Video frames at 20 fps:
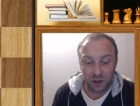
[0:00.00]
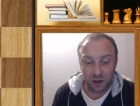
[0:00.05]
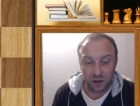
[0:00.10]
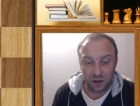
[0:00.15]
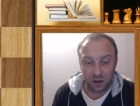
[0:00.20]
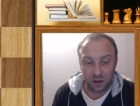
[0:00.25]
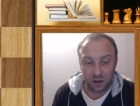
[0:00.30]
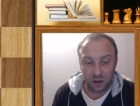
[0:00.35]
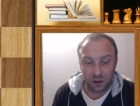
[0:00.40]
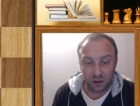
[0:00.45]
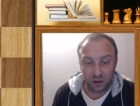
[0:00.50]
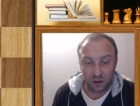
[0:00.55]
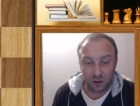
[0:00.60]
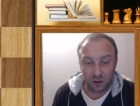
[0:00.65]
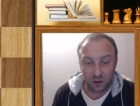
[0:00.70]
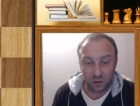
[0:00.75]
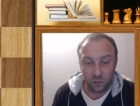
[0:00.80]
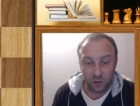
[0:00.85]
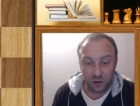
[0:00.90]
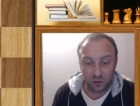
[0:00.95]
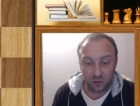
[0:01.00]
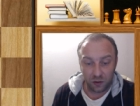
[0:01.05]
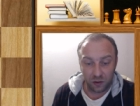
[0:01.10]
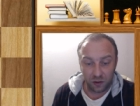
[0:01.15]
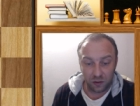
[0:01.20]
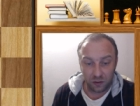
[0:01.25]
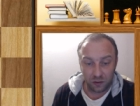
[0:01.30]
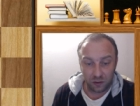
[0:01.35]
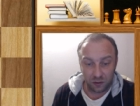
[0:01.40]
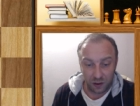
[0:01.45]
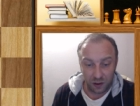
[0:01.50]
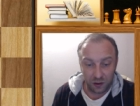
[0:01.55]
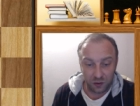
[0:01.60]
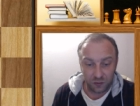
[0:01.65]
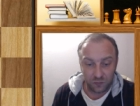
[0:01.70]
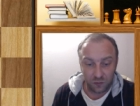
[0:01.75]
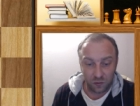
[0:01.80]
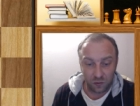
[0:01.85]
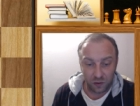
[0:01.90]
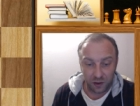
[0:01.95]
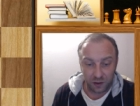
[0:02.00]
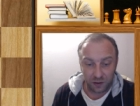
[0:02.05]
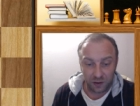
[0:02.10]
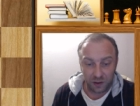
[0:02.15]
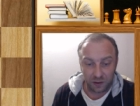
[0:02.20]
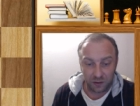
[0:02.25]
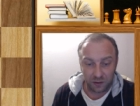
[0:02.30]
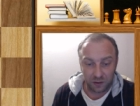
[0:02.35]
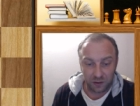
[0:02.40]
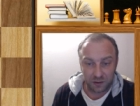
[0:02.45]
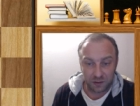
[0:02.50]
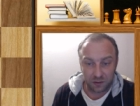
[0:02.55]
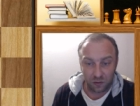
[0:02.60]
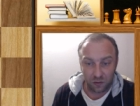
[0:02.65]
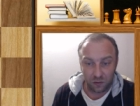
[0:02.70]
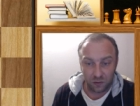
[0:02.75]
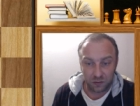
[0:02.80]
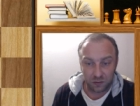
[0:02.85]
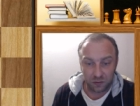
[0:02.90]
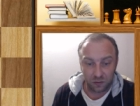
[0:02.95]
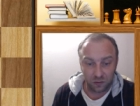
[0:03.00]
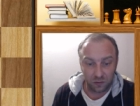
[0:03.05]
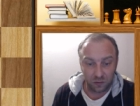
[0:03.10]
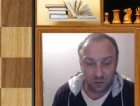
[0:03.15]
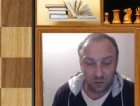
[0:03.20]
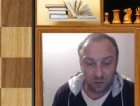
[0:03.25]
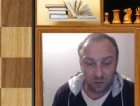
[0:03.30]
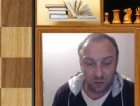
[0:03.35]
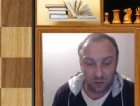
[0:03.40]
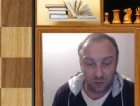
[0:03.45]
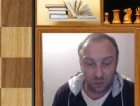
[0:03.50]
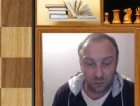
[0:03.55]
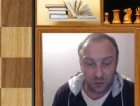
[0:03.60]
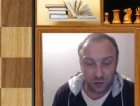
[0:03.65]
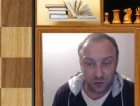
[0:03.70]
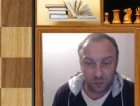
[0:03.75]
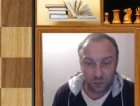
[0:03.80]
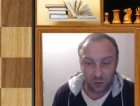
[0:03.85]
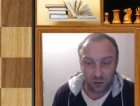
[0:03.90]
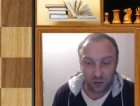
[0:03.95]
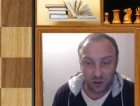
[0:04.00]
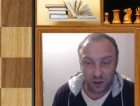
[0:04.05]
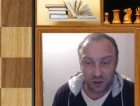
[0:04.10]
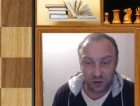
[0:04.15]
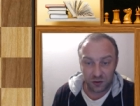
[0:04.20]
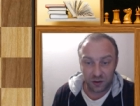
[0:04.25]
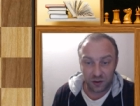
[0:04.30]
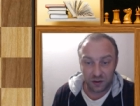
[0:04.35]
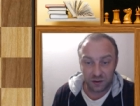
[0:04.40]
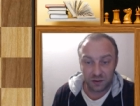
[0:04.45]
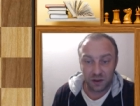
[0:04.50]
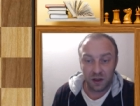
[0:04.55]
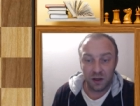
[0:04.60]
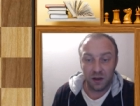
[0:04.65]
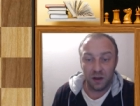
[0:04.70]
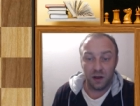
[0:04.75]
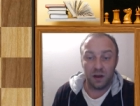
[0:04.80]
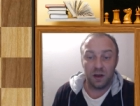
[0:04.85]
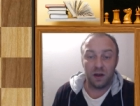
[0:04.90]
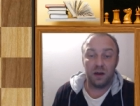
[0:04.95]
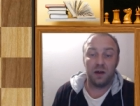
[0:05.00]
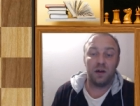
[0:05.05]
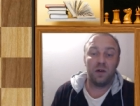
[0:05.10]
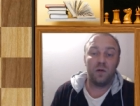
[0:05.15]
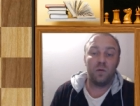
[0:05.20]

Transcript: uh, queen on h4 and then is also uh, bishop on h6 uh,